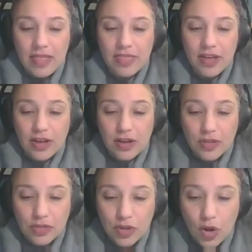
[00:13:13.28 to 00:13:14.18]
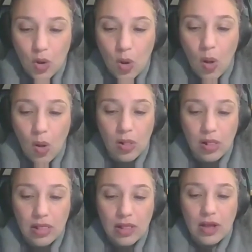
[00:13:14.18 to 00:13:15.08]
The
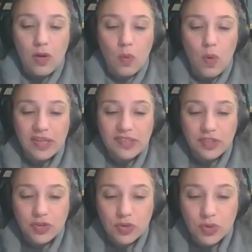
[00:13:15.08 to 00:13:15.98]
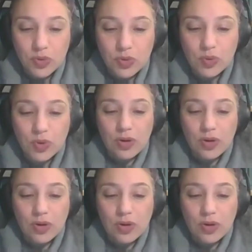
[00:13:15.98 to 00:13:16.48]
goal was to